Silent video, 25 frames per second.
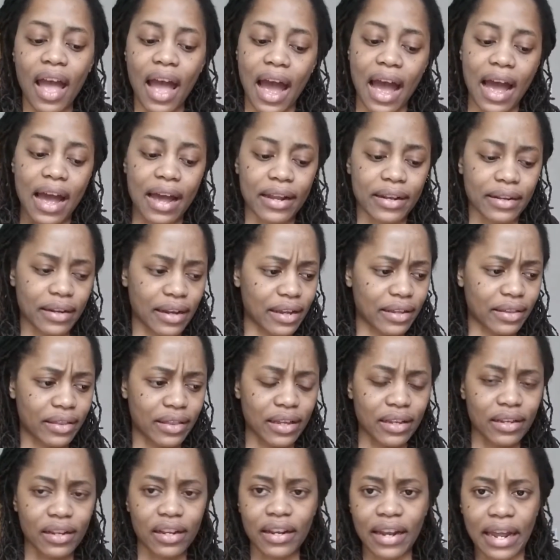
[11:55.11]
And I
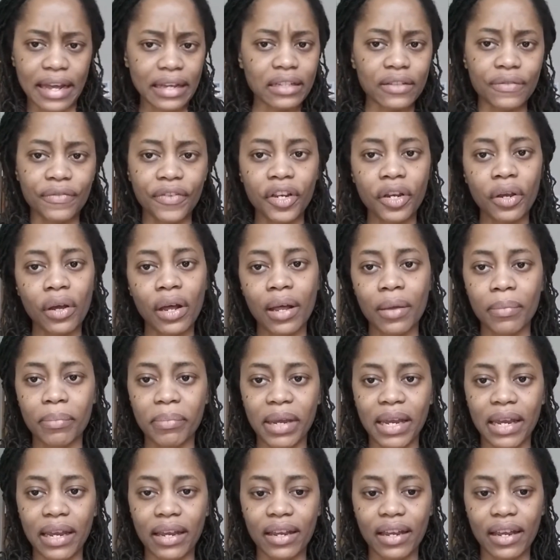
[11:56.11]
think the next video I'll
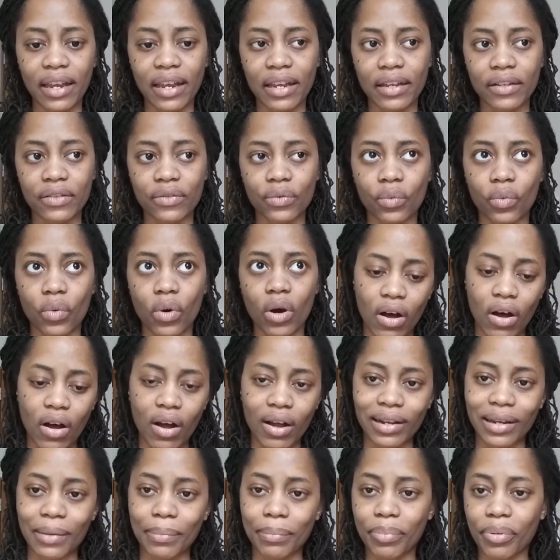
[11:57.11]
make is
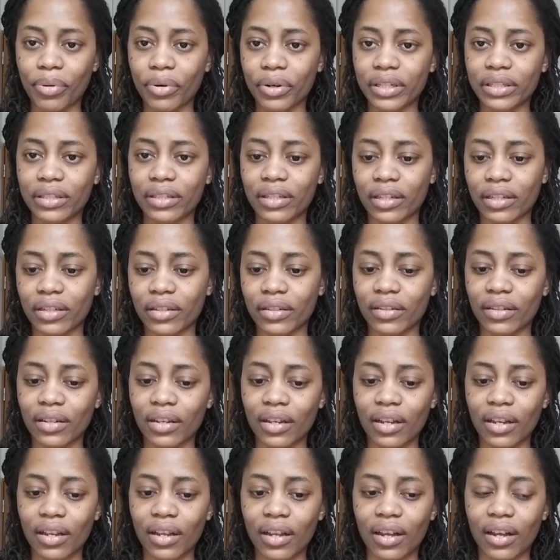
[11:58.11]
all important
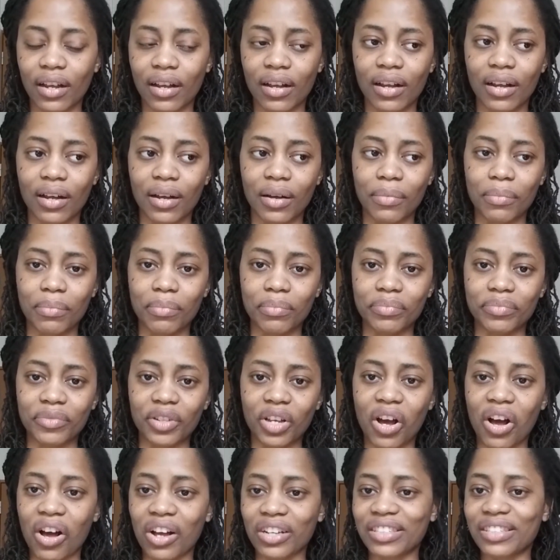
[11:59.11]

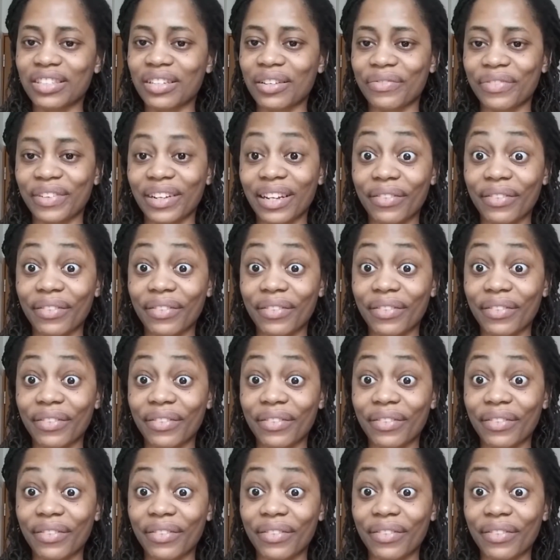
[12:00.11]
cost of